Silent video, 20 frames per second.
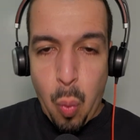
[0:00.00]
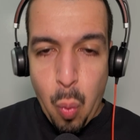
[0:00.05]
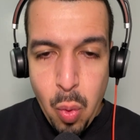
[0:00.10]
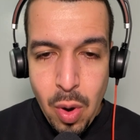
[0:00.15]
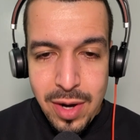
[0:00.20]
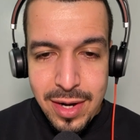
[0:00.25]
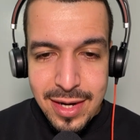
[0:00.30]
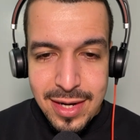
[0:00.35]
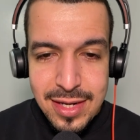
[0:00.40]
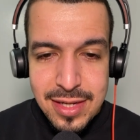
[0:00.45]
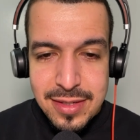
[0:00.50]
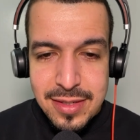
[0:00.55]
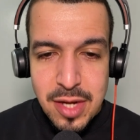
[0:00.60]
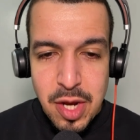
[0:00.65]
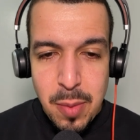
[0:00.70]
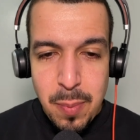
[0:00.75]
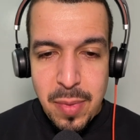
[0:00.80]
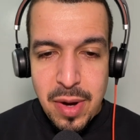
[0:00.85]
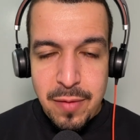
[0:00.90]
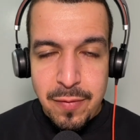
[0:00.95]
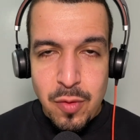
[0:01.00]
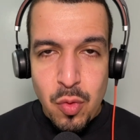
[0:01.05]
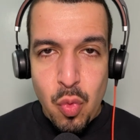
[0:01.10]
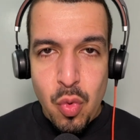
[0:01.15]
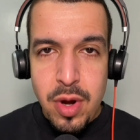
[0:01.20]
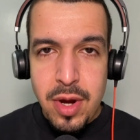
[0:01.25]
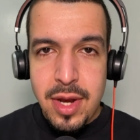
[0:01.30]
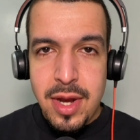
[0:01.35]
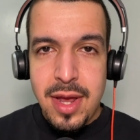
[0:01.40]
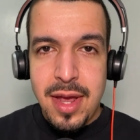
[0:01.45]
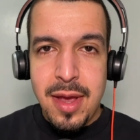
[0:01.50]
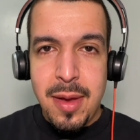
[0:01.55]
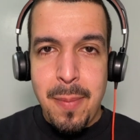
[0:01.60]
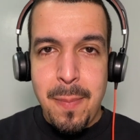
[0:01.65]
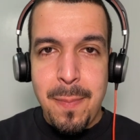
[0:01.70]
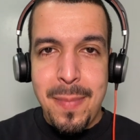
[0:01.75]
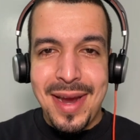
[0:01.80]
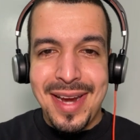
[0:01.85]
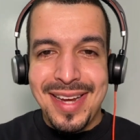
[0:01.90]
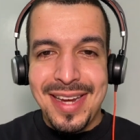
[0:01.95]
What is up, everyone?
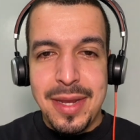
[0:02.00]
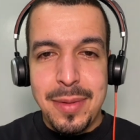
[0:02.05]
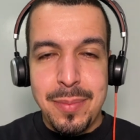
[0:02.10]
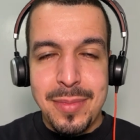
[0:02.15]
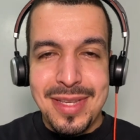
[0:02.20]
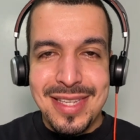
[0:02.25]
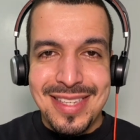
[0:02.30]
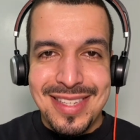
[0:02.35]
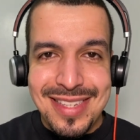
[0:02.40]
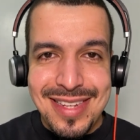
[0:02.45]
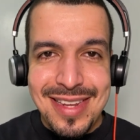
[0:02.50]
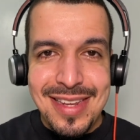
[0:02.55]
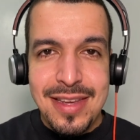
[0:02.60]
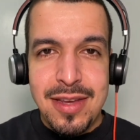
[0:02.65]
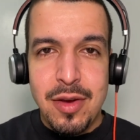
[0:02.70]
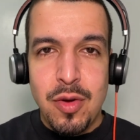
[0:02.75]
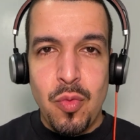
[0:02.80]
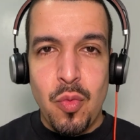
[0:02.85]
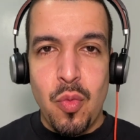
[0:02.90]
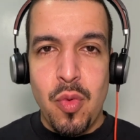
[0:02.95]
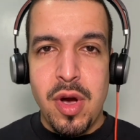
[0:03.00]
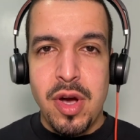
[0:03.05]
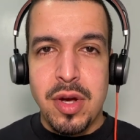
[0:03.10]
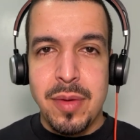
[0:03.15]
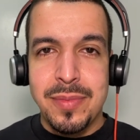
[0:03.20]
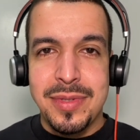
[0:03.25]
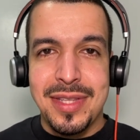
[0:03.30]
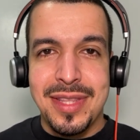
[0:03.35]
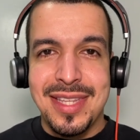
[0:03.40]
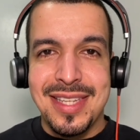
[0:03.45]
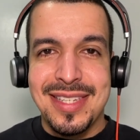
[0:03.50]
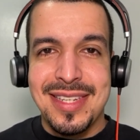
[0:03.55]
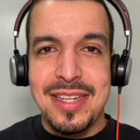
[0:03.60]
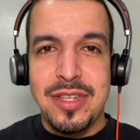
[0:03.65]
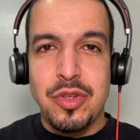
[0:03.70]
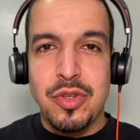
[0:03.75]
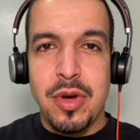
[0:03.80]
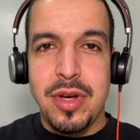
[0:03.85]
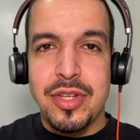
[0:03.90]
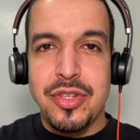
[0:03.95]
My name is Cee. Welcome to the Cee
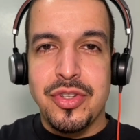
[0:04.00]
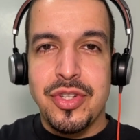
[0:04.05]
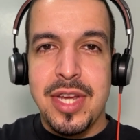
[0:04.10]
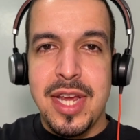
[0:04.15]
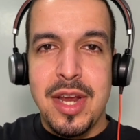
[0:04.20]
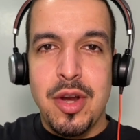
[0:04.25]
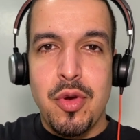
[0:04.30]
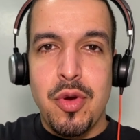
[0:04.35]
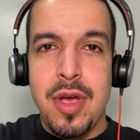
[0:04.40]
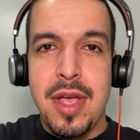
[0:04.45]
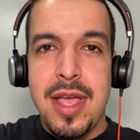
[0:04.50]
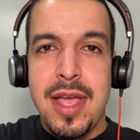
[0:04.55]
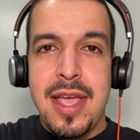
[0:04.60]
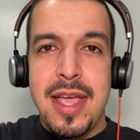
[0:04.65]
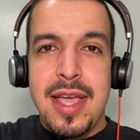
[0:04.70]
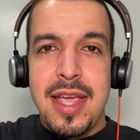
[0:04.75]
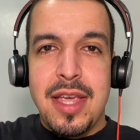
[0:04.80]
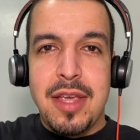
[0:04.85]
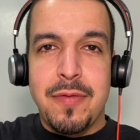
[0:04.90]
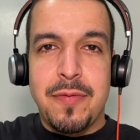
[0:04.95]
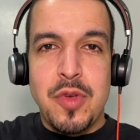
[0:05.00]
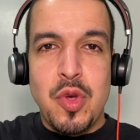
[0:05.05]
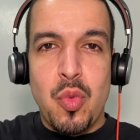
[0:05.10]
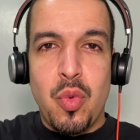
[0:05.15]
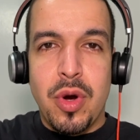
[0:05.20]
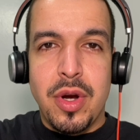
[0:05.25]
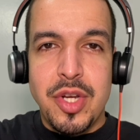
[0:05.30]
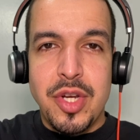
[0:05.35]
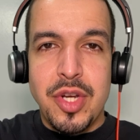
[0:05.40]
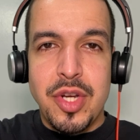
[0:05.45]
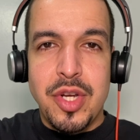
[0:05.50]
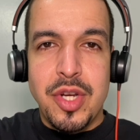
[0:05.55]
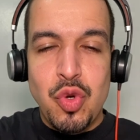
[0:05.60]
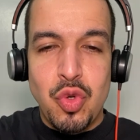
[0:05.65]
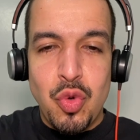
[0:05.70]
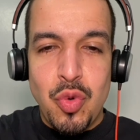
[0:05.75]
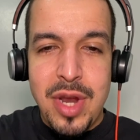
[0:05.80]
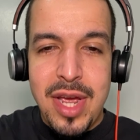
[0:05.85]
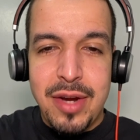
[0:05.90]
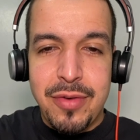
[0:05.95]
Talks channel. If you are new,
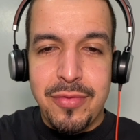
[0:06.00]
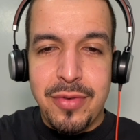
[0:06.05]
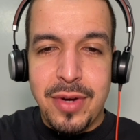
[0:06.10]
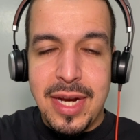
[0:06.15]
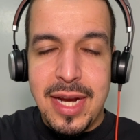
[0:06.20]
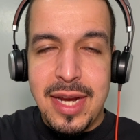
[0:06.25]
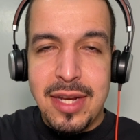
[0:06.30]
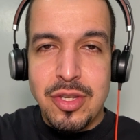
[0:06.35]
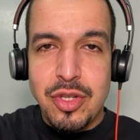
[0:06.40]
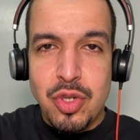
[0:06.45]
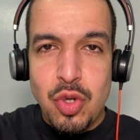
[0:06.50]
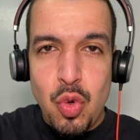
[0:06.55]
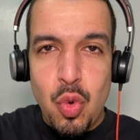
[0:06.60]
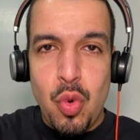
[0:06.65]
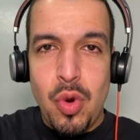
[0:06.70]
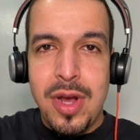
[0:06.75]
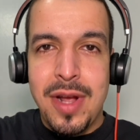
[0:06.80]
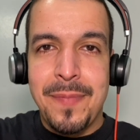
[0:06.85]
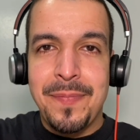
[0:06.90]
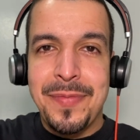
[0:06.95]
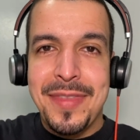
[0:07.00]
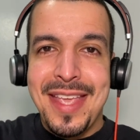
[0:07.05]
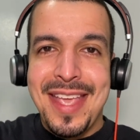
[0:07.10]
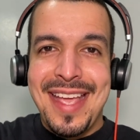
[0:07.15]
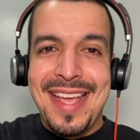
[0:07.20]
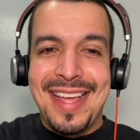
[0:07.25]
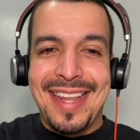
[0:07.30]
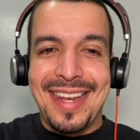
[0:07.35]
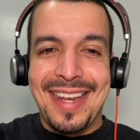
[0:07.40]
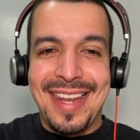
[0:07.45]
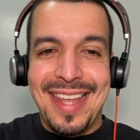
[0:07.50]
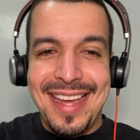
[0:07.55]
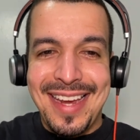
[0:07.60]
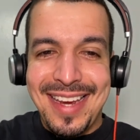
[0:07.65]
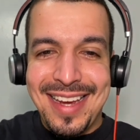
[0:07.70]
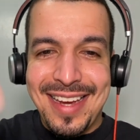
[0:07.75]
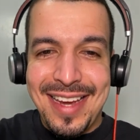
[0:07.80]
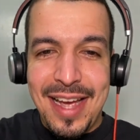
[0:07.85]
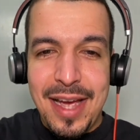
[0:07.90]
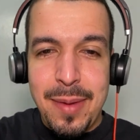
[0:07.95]
do not forget to
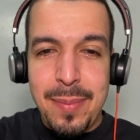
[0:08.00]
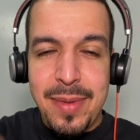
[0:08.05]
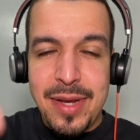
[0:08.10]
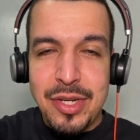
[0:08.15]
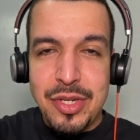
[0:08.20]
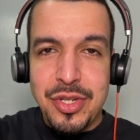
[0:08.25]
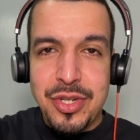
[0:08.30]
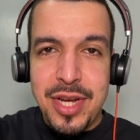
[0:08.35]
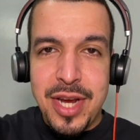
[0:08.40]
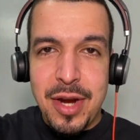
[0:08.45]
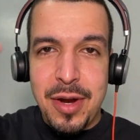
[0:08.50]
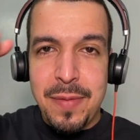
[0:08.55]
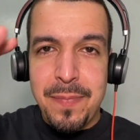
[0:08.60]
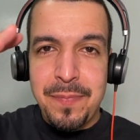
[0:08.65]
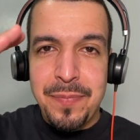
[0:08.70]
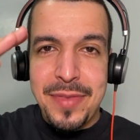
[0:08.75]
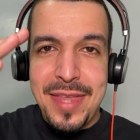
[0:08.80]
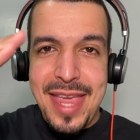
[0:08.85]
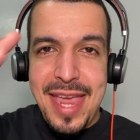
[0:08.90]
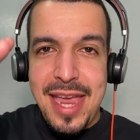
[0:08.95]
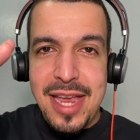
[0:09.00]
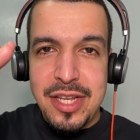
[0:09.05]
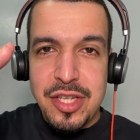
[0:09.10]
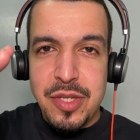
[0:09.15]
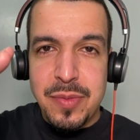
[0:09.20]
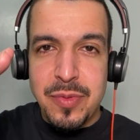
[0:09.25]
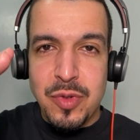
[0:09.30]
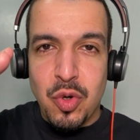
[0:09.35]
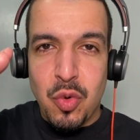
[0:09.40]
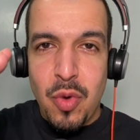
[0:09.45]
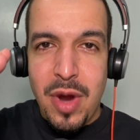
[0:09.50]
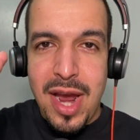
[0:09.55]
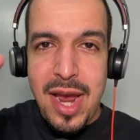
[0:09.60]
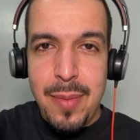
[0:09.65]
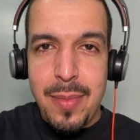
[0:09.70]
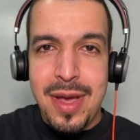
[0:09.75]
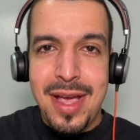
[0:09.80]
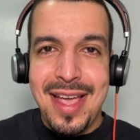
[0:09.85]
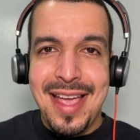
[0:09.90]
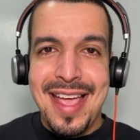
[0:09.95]
like, comment, share, and
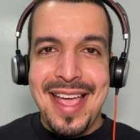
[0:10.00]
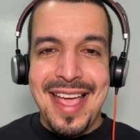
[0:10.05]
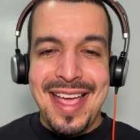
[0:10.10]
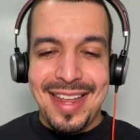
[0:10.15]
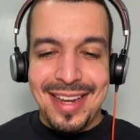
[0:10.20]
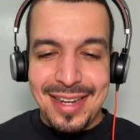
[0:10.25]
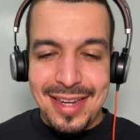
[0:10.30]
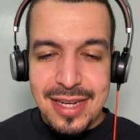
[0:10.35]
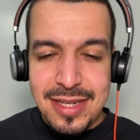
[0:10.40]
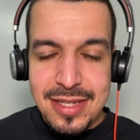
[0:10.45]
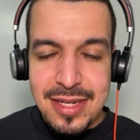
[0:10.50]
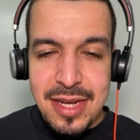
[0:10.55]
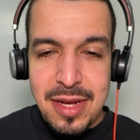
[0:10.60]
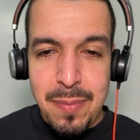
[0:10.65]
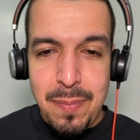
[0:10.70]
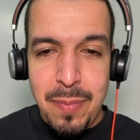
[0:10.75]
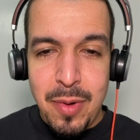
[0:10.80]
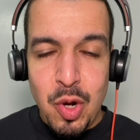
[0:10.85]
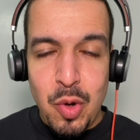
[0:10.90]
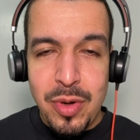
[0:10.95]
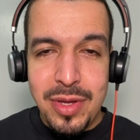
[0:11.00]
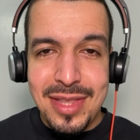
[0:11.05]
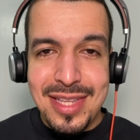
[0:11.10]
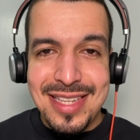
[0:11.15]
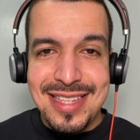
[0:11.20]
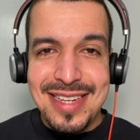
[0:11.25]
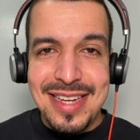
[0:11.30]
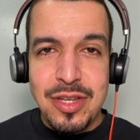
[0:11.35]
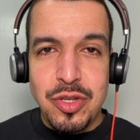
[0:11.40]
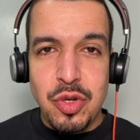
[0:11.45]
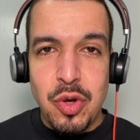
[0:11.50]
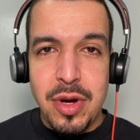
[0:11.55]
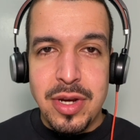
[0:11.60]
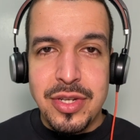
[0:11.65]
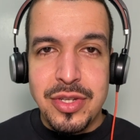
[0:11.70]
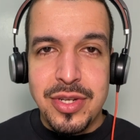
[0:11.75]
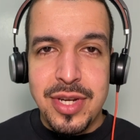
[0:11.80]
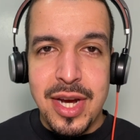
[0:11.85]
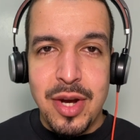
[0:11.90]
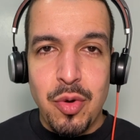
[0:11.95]
subscribe. Let's keep blowing the Cee Talks
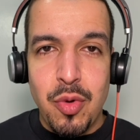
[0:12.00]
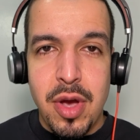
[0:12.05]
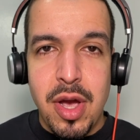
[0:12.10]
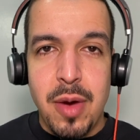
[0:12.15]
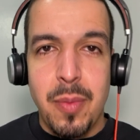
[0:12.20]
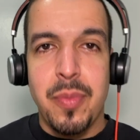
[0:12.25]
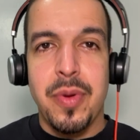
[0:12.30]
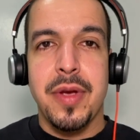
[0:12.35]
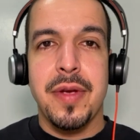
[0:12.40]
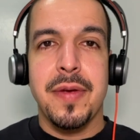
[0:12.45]
channel up.